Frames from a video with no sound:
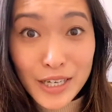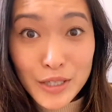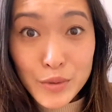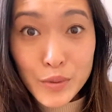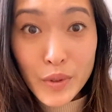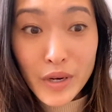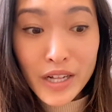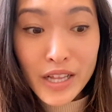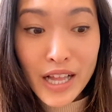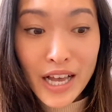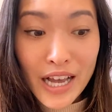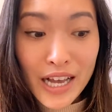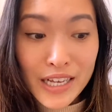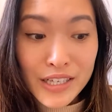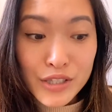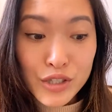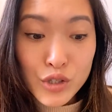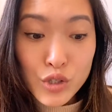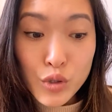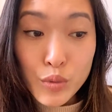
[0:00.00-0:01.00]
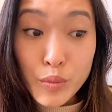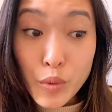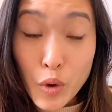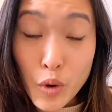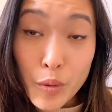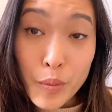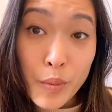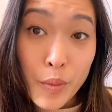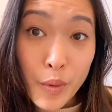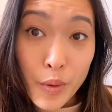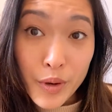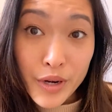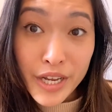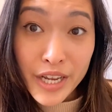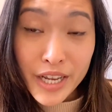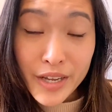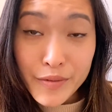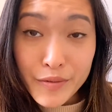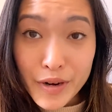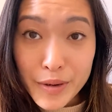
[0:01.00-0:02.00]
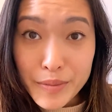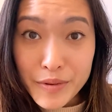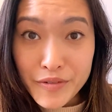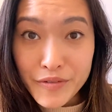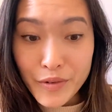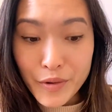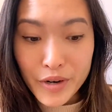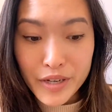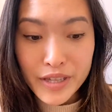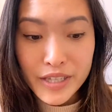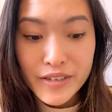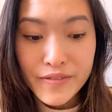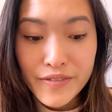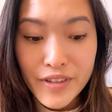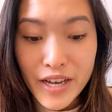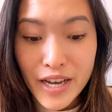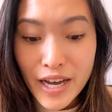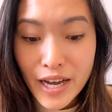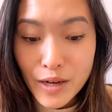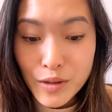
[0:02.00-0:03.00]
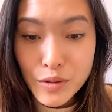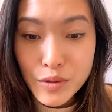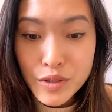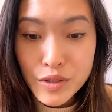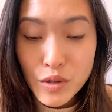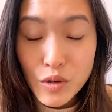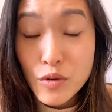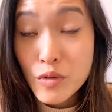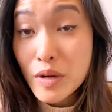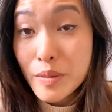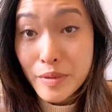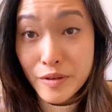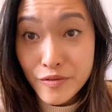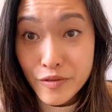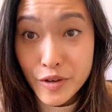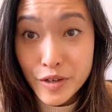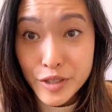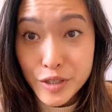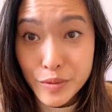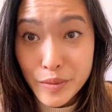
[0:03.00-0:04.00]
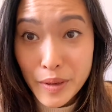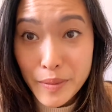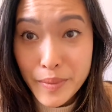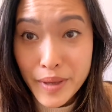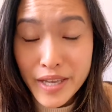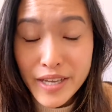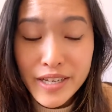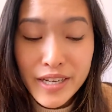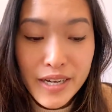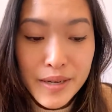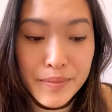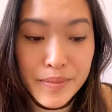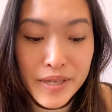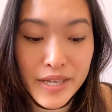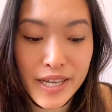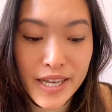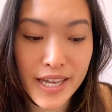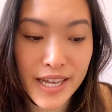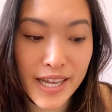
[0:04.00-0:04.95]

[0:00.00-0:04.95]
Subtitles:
as well as tomorrow morning right before I leave the house, or right before I do my makeup.